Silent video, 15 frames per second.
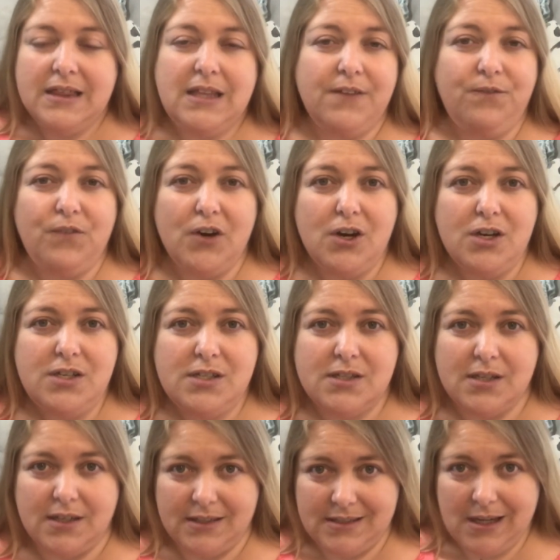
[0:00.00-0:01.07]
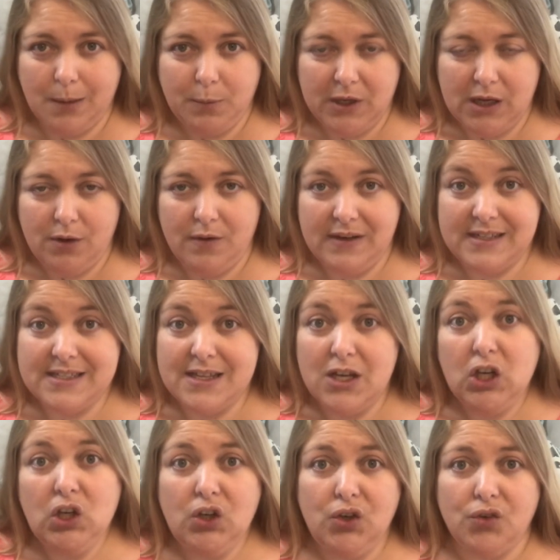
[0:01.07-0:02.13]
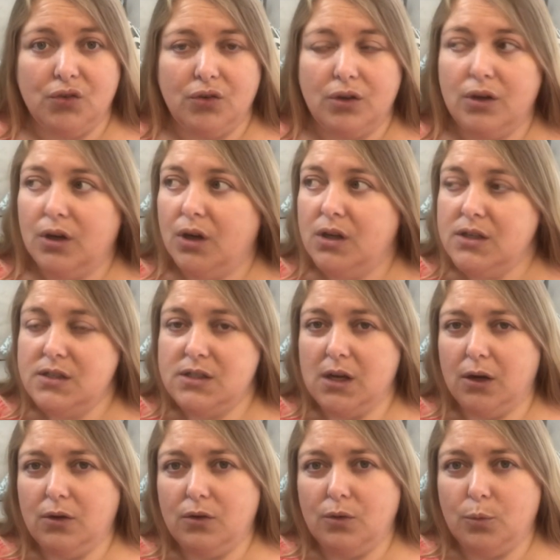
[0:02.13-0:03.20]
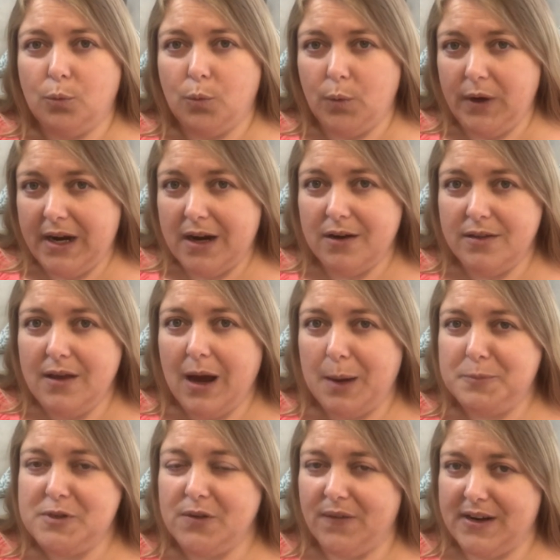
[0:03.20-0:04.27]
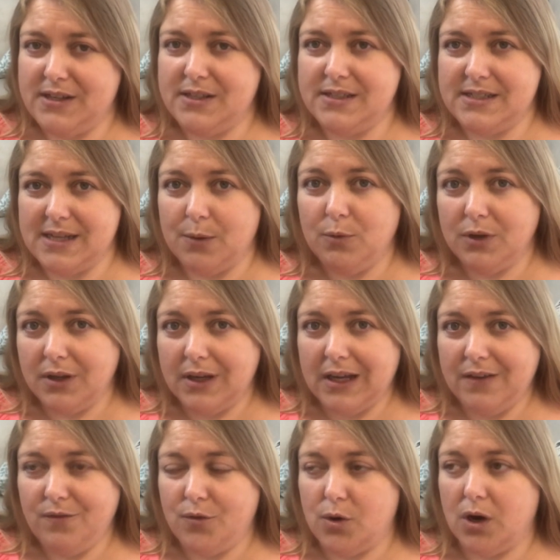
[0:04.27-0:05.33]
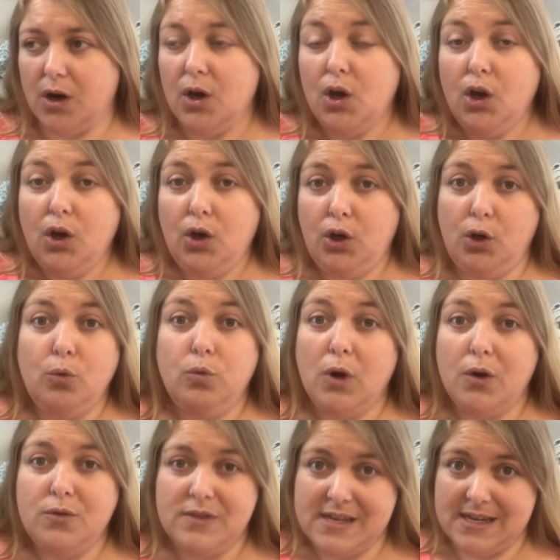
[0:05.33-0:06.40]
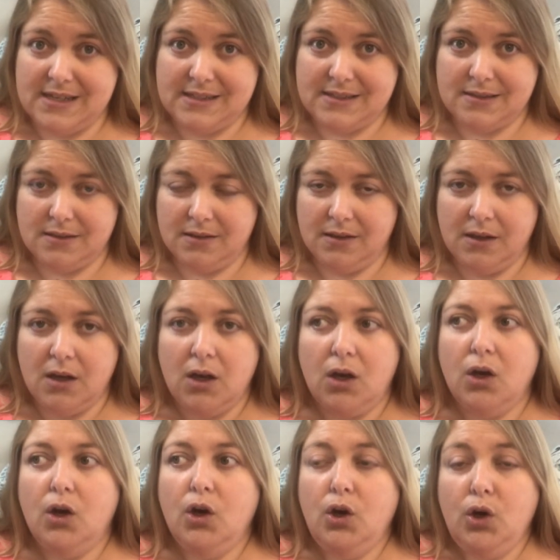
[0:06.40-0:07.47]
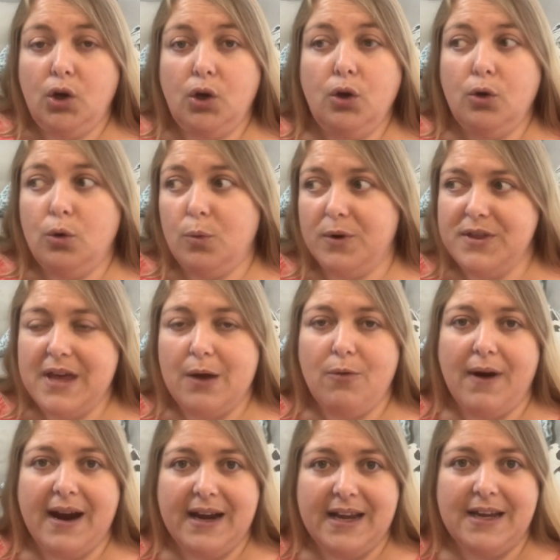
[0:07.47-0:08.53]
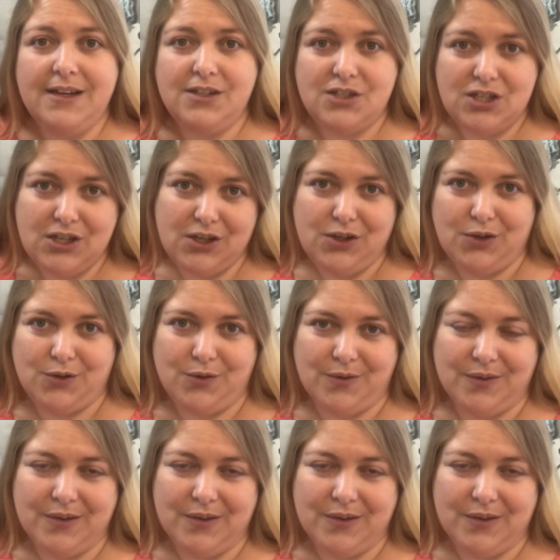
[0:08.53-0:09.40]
The first W is the who. So here are the observations that we're looking for. Who wrote this? Who were they writing to?